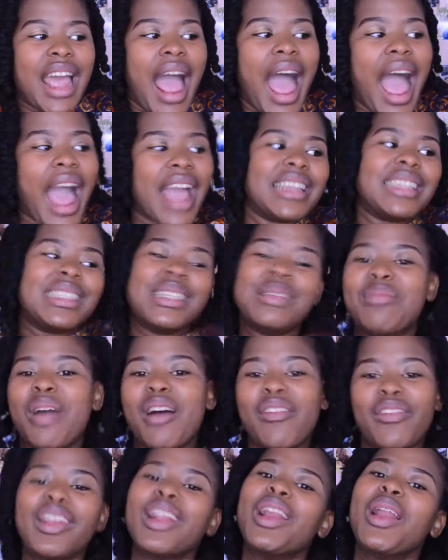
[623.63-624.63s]
item
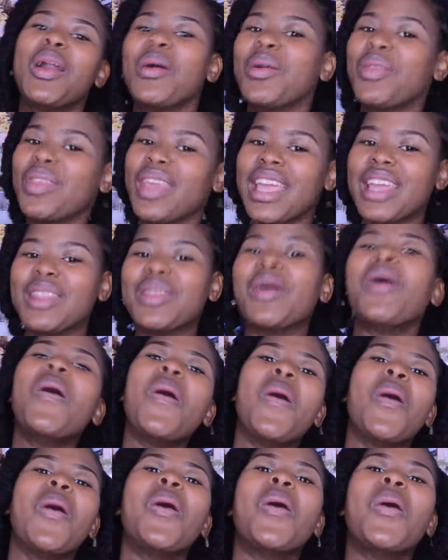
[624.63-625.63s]
of clothing in the
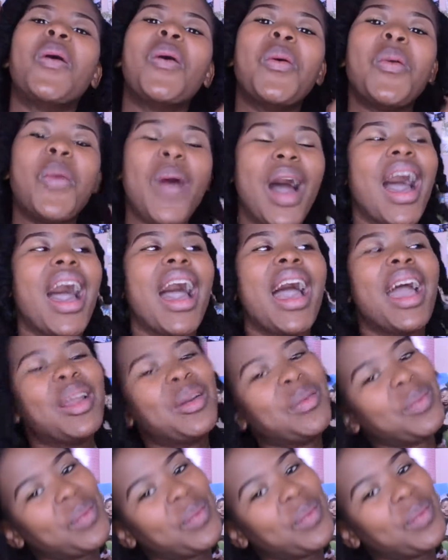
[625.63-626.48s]
whole wide